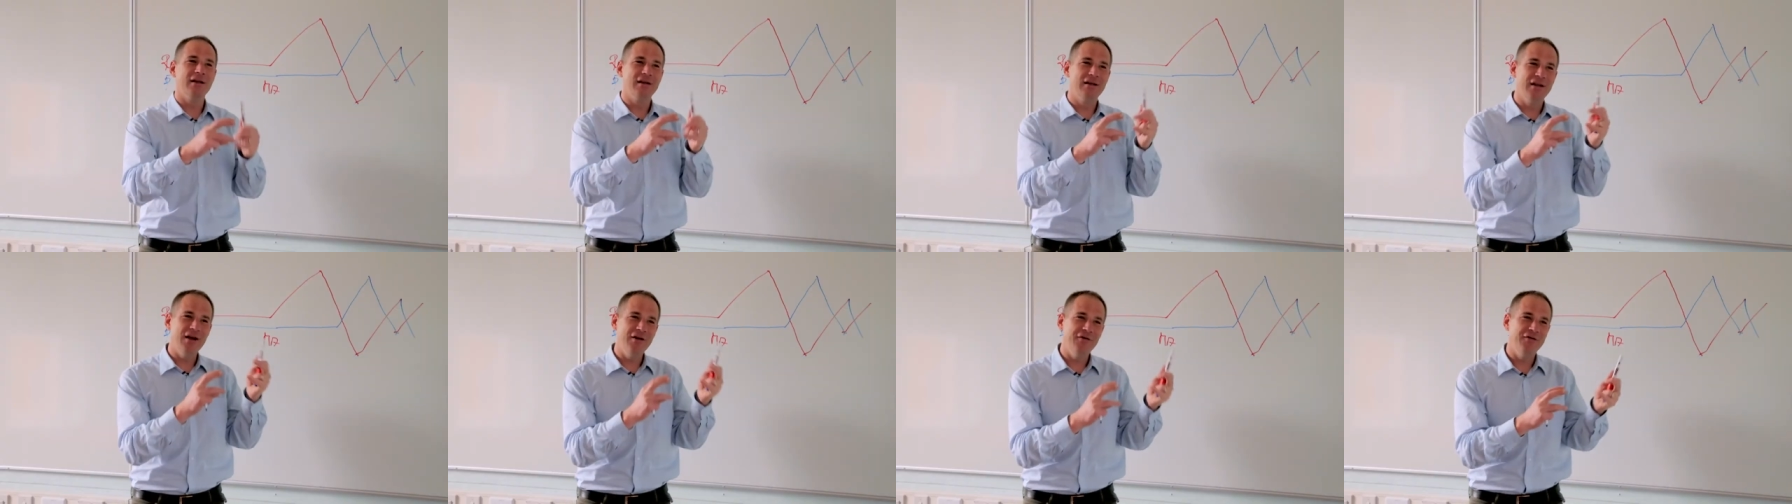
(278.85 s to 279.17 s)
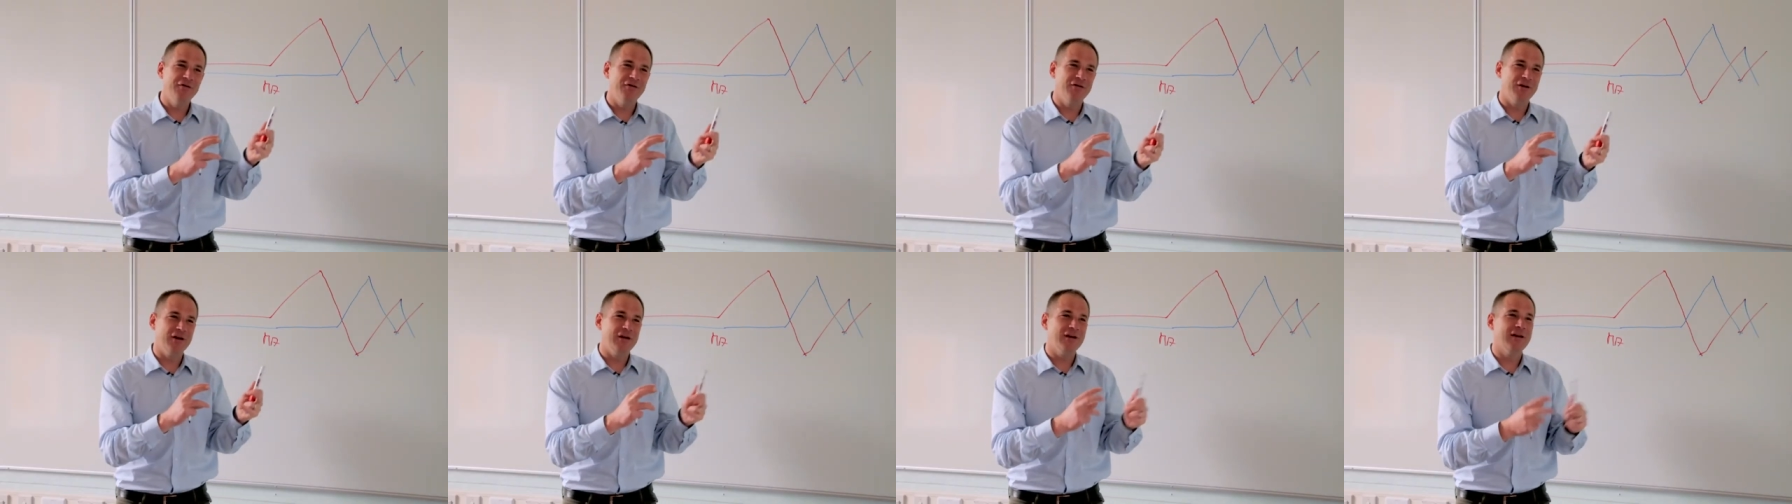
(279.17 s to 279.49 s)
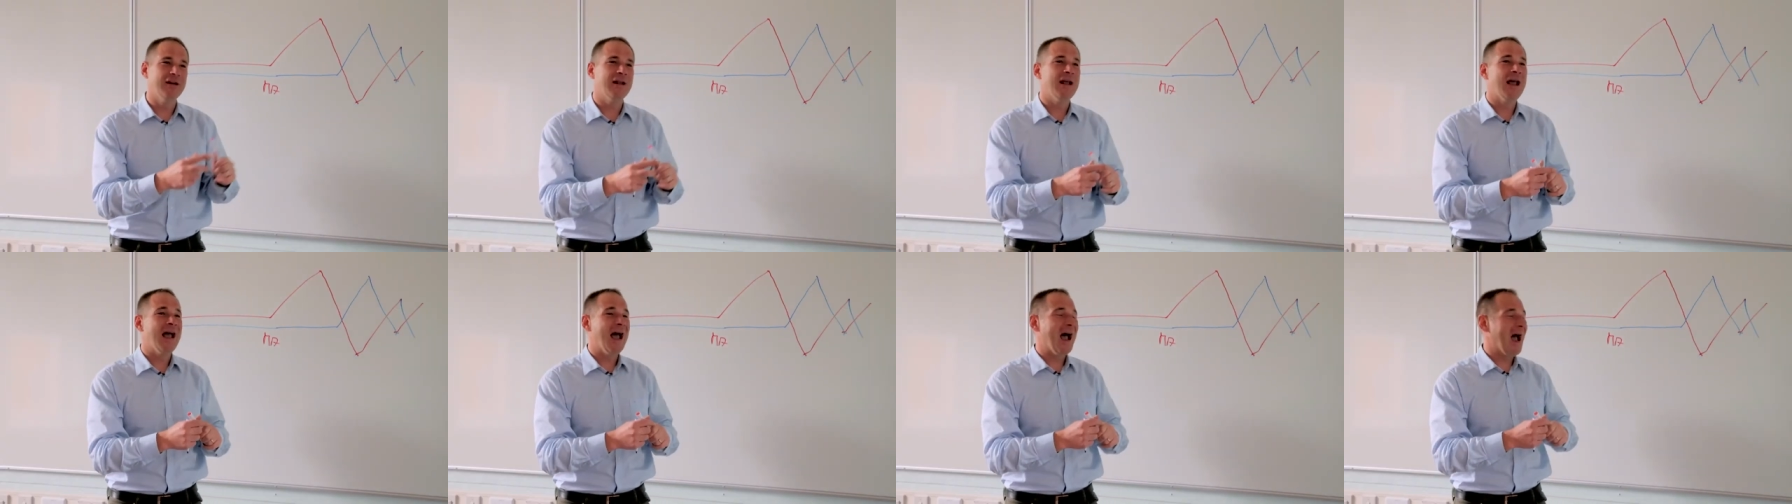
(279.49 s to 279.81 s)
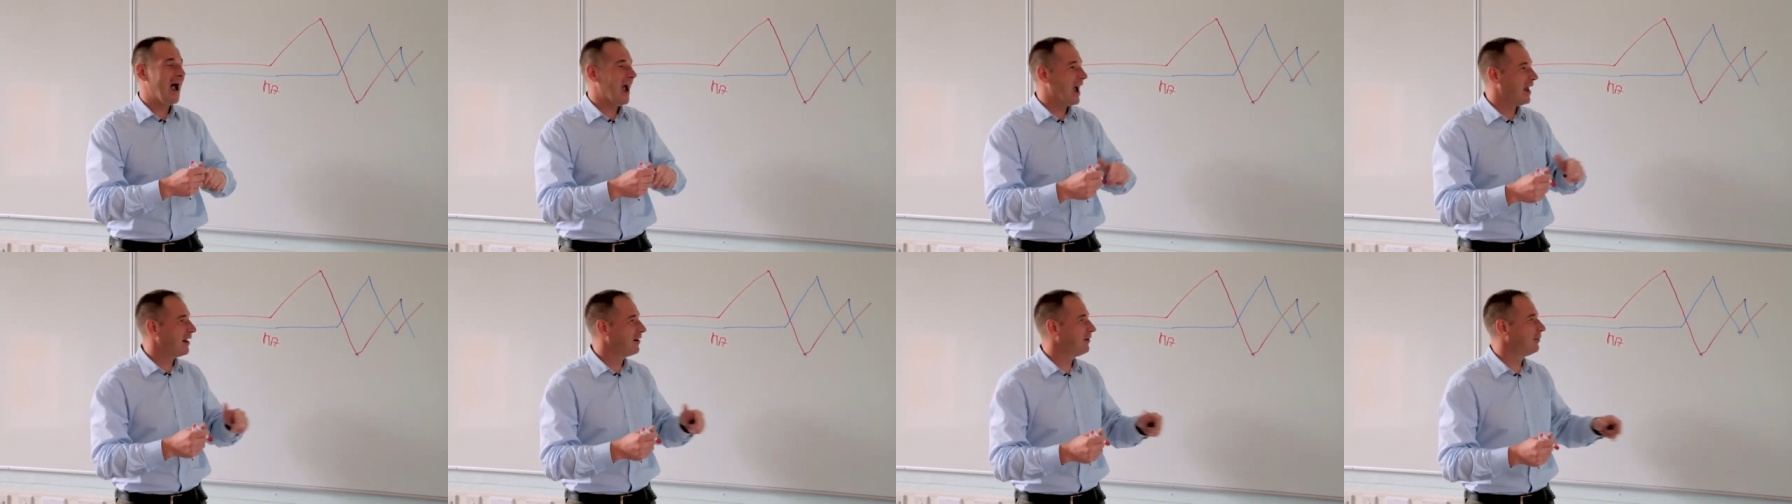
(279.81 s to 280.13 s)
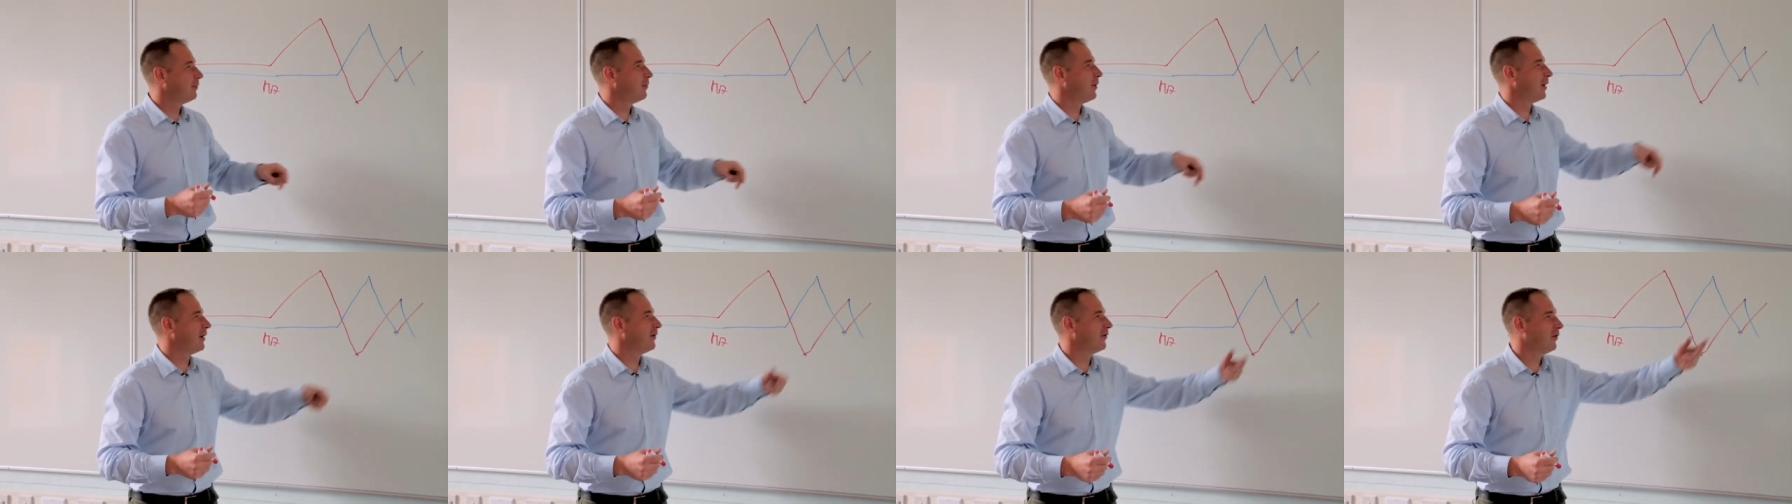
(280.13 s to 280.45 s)
different
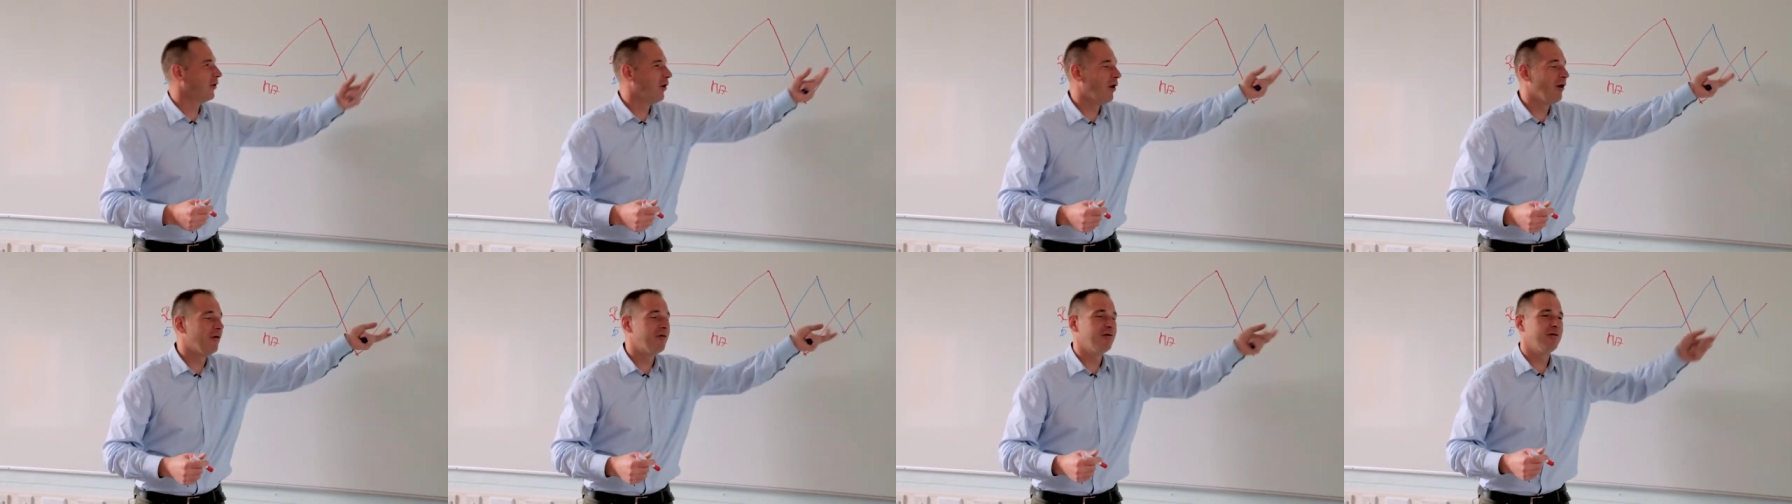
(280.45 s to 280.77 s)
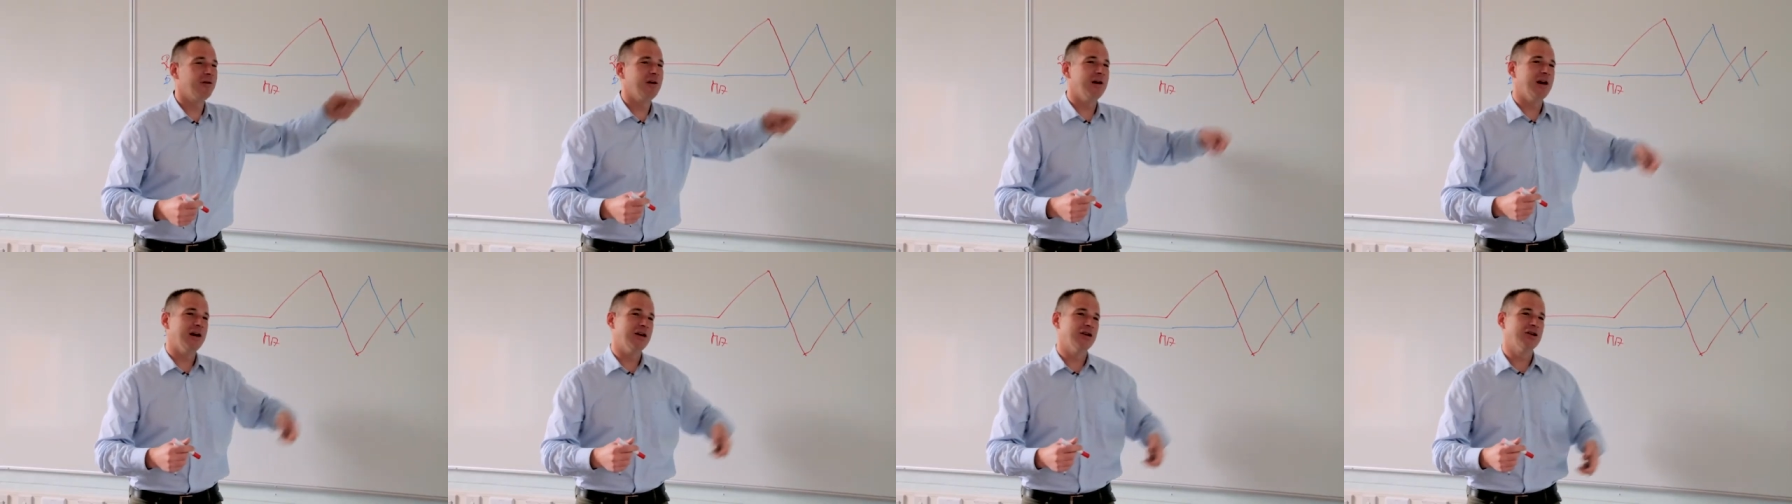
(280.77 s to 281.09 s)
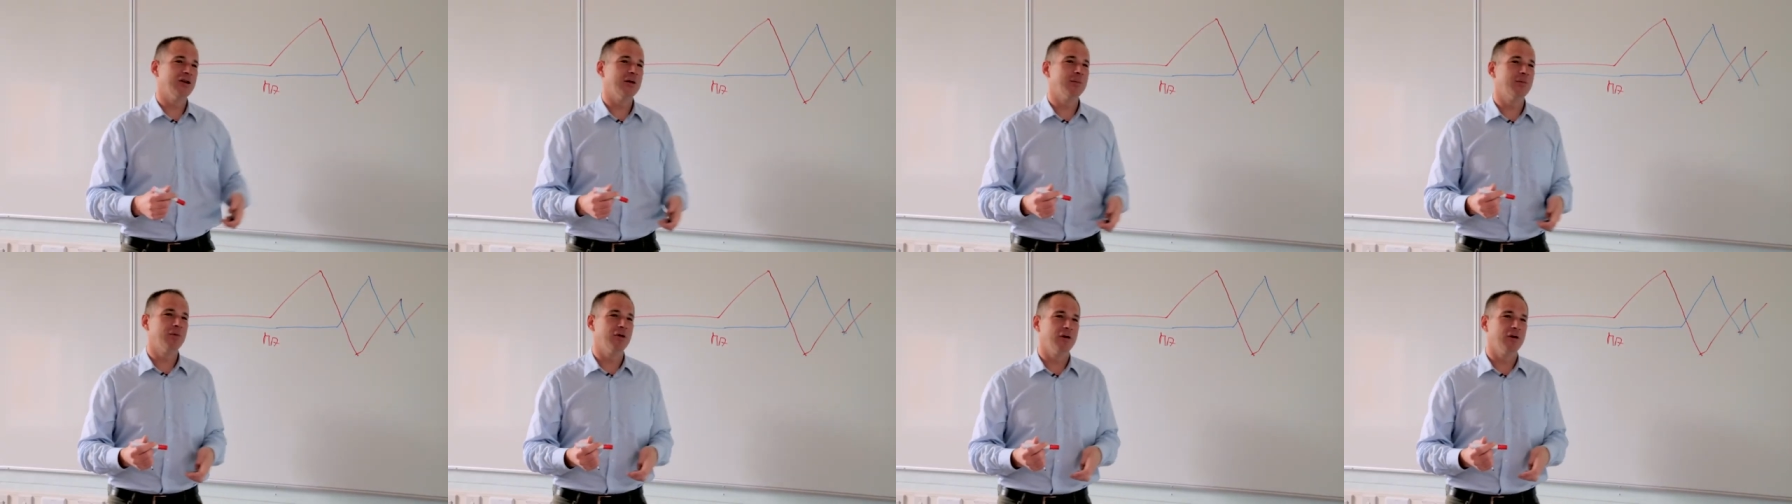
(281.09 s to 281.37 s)
aspects of religion and